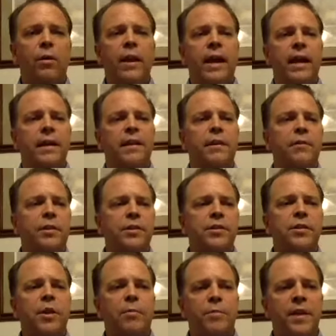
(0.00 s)
And there is
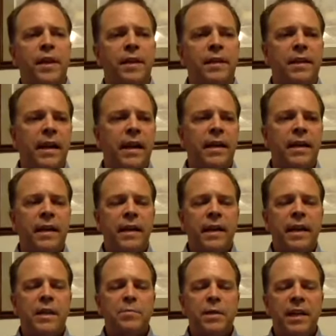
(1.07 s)
something that
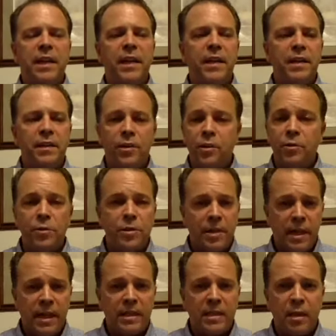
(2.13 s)
has been hitting the news the
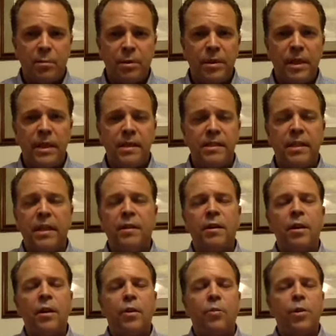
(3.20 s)
last couple days that
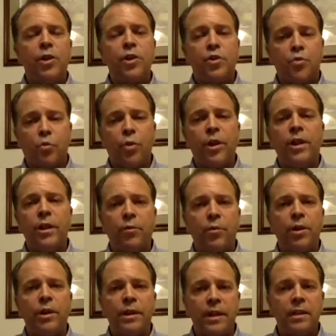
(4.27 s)
we just really,
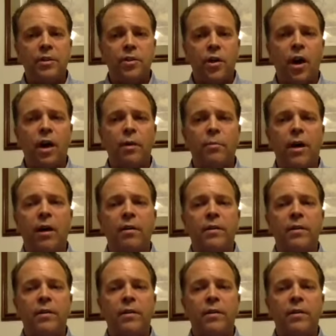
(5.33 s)
really need to talk about.